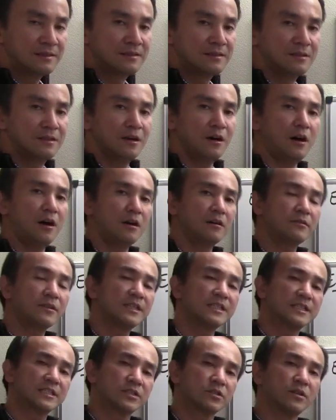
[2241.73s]
All
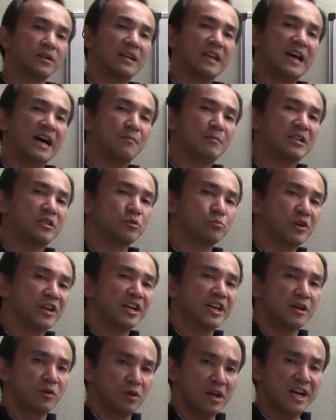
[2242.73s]
right, so allow me to bring
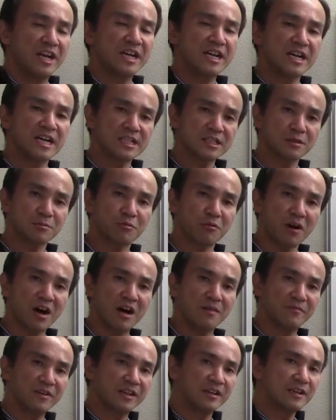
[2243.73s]
in another
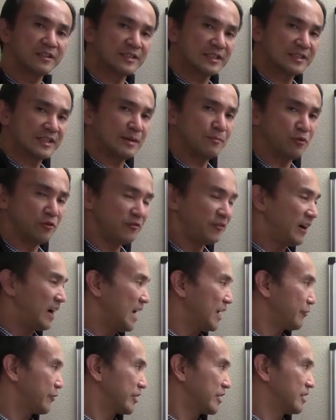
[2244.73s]
problem in this example
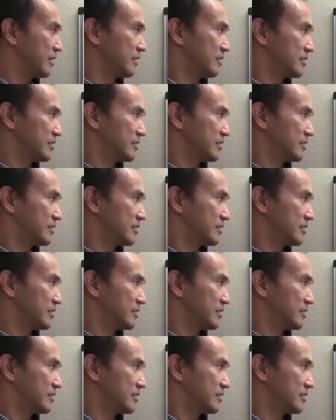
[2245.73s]
5 right here.